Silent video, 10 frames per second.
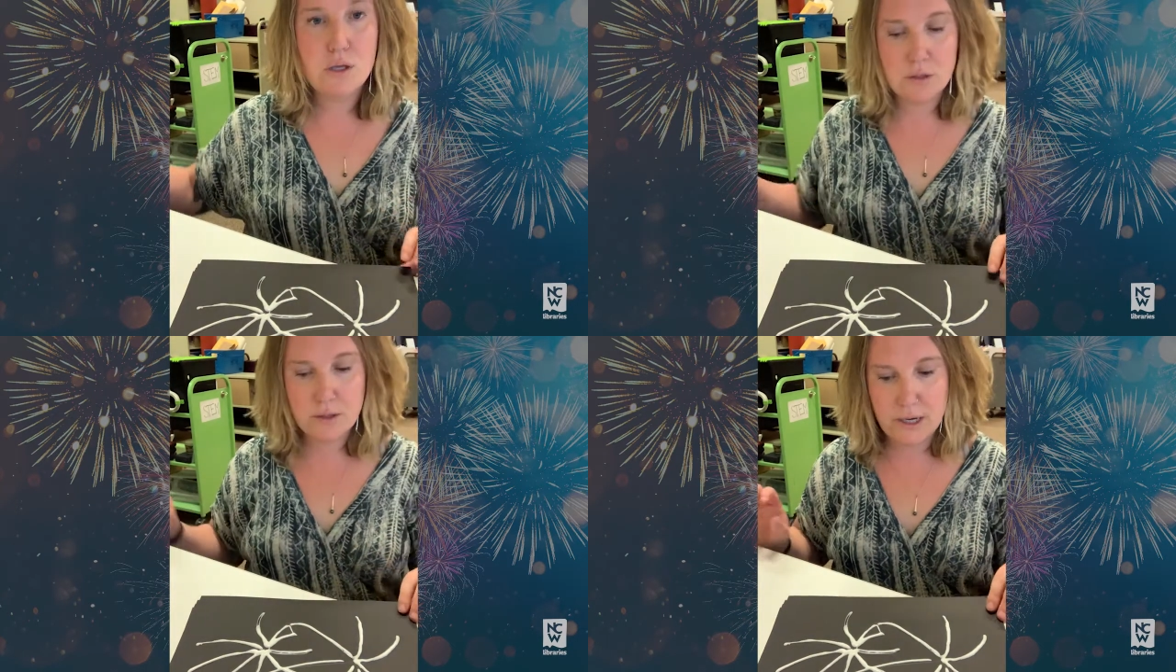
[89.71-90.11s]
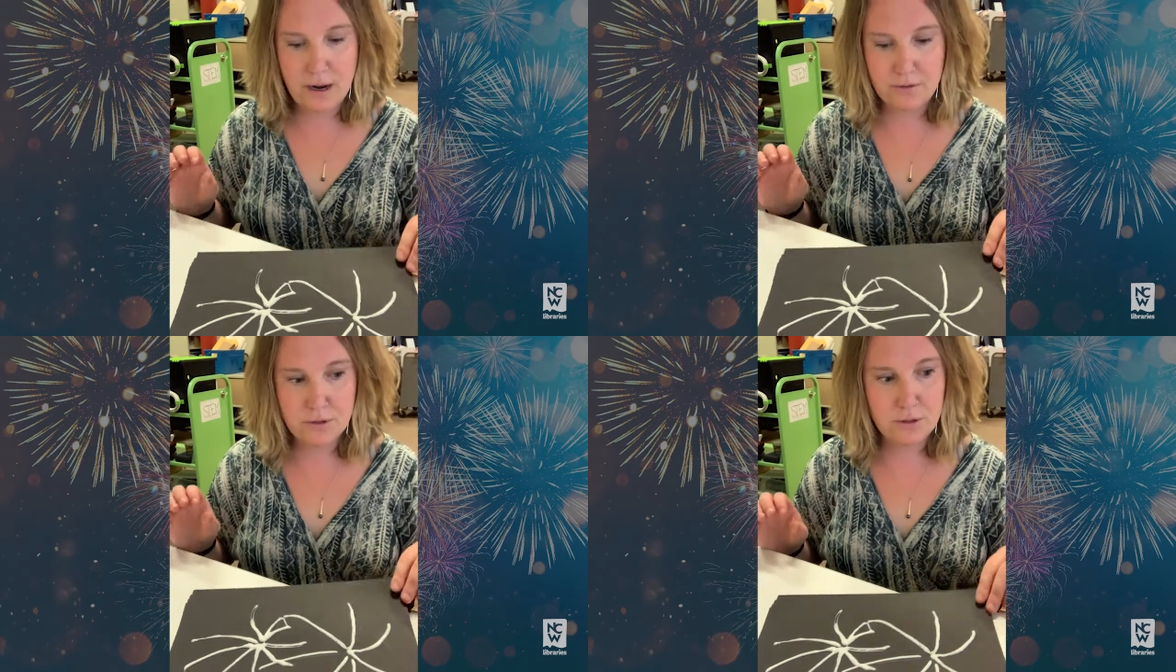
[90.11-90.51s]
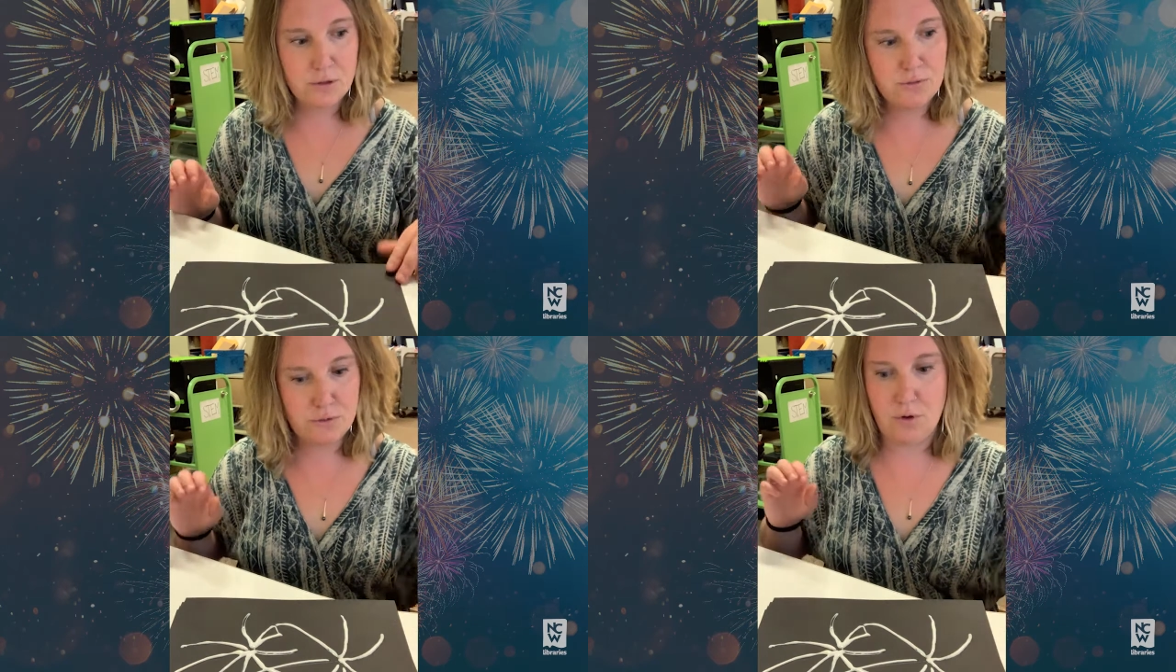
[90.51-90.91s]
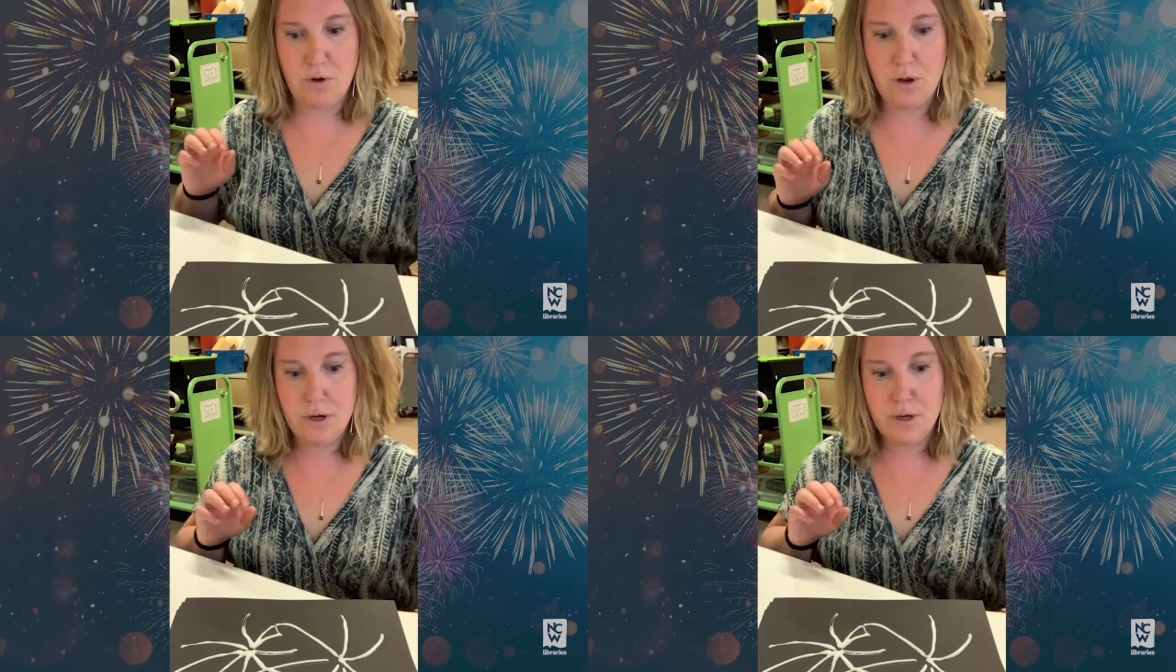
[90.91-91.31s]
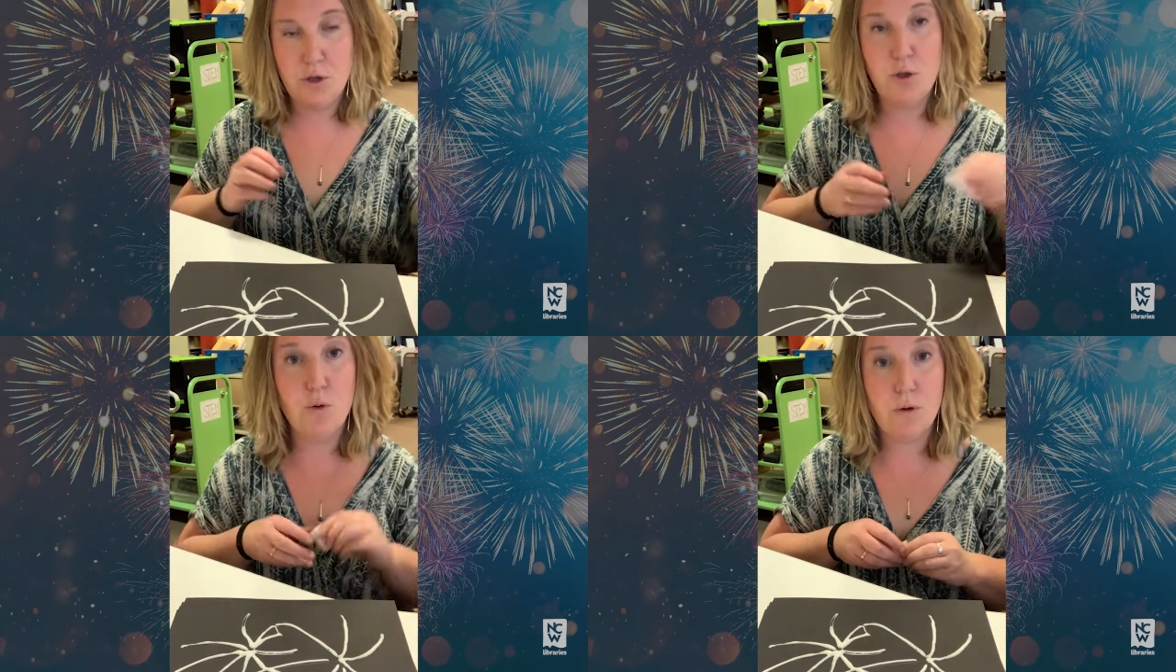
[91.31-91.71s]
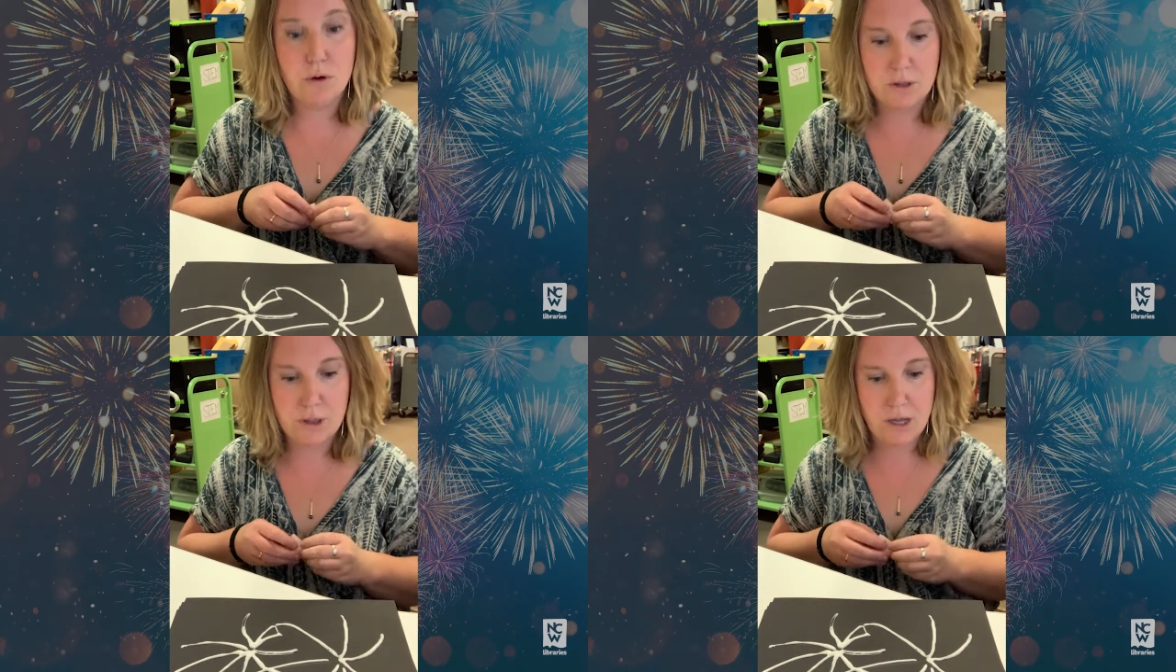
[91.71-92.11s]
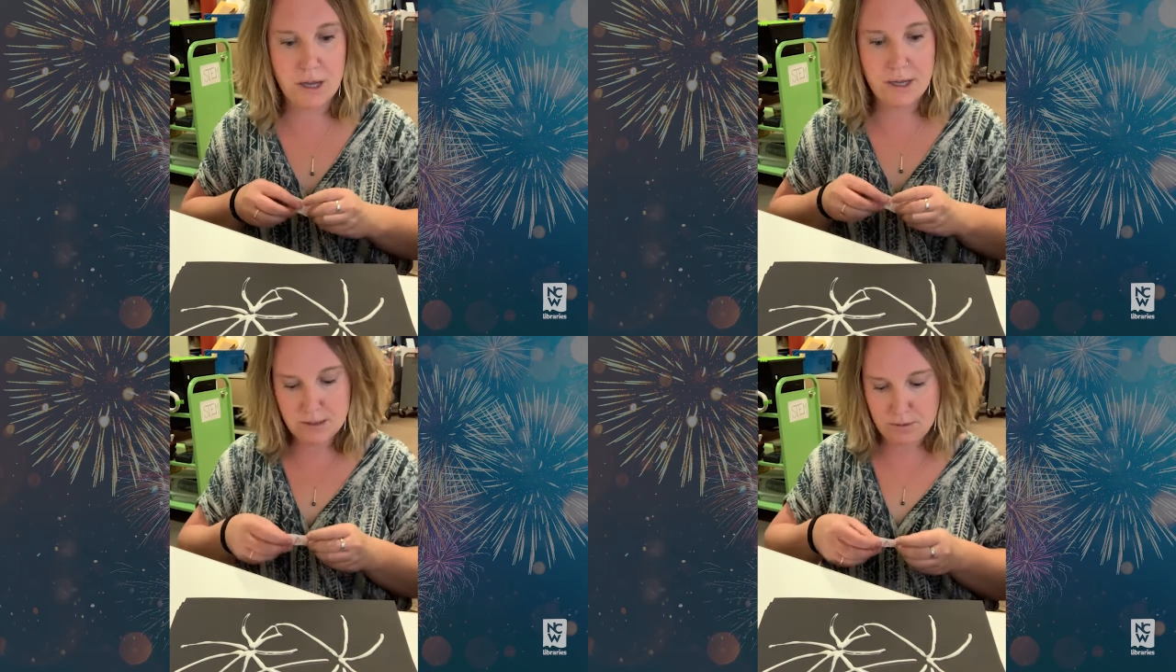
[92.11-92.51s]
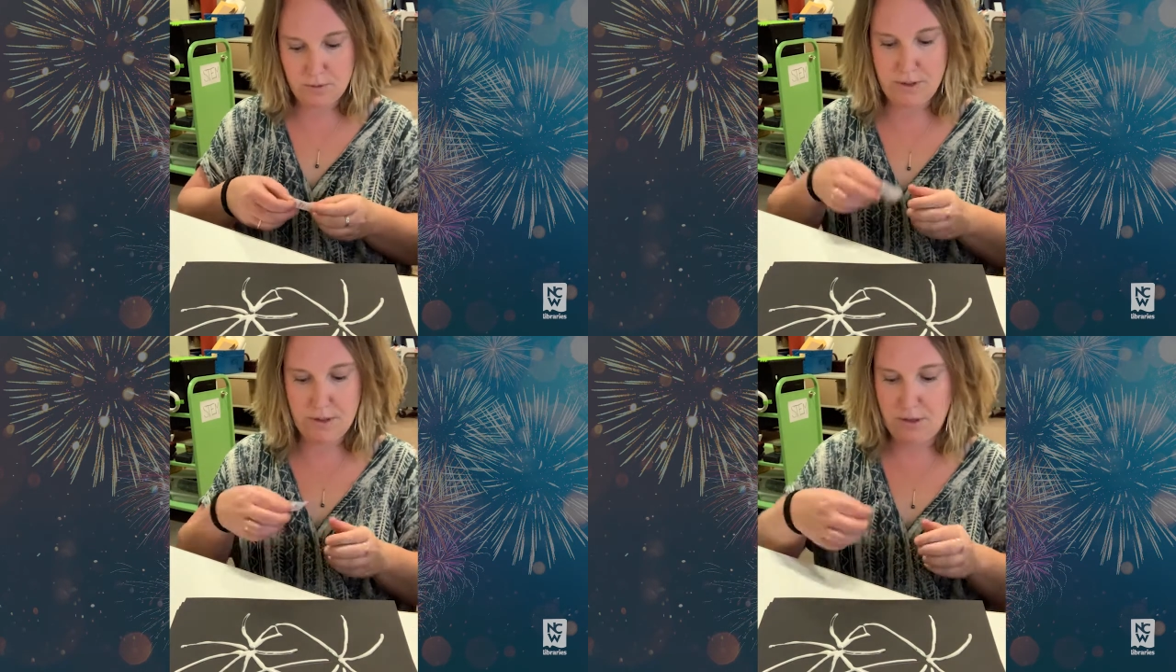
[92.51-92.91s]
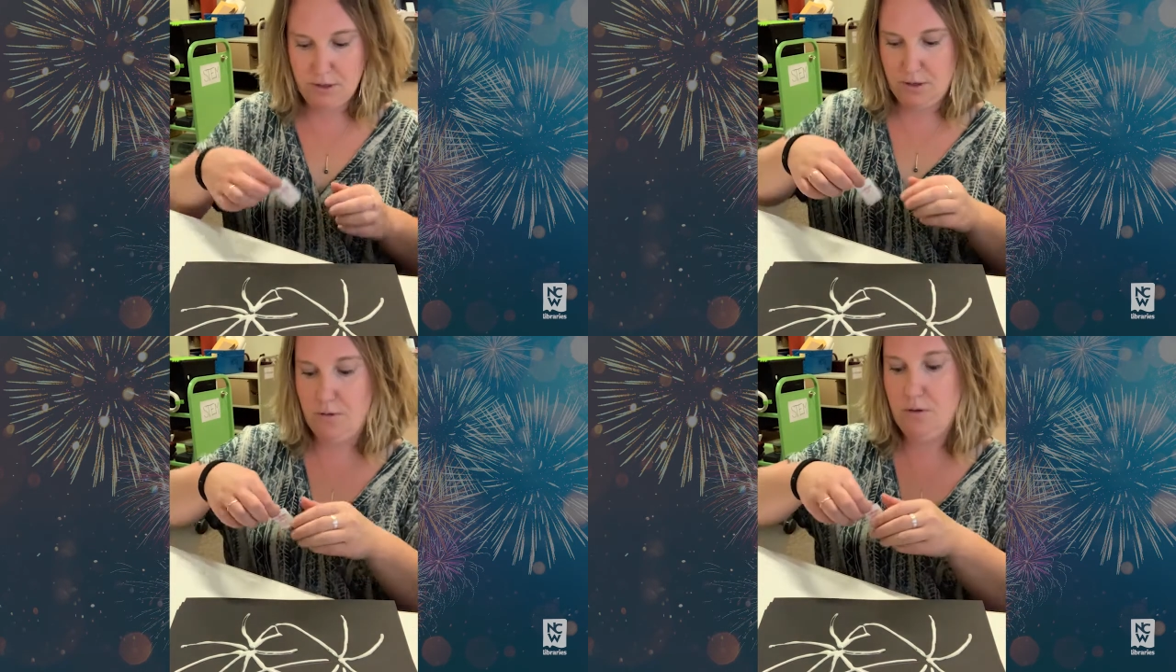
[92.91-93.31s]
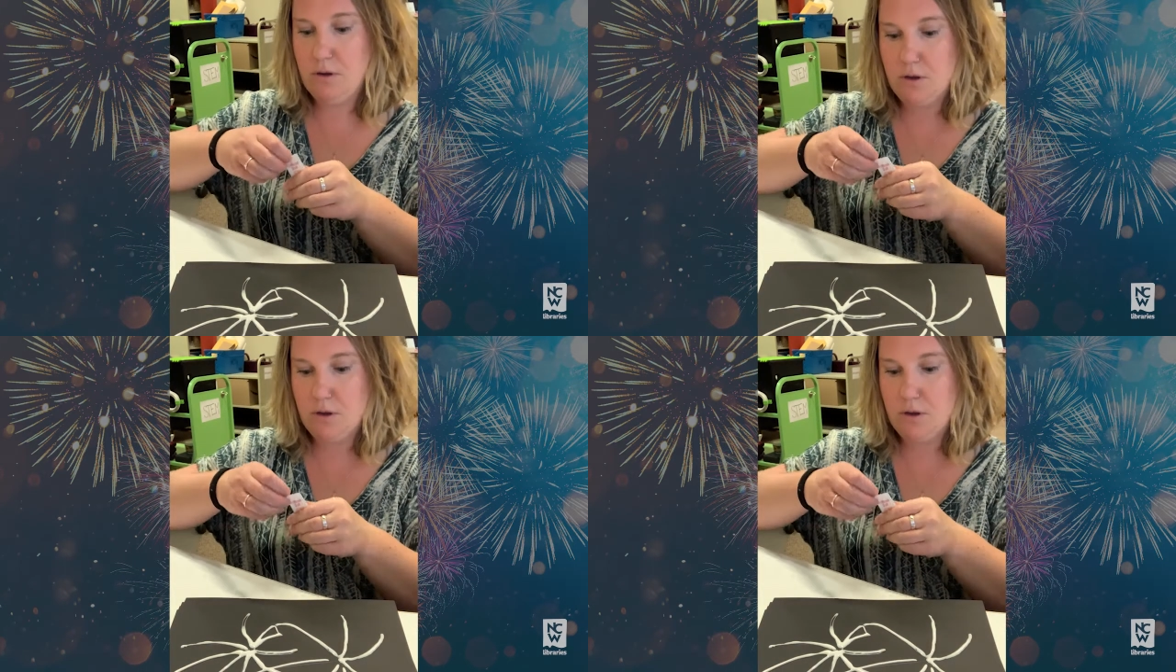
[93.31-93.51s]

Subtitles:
So then after you've drawn your lines with the glue,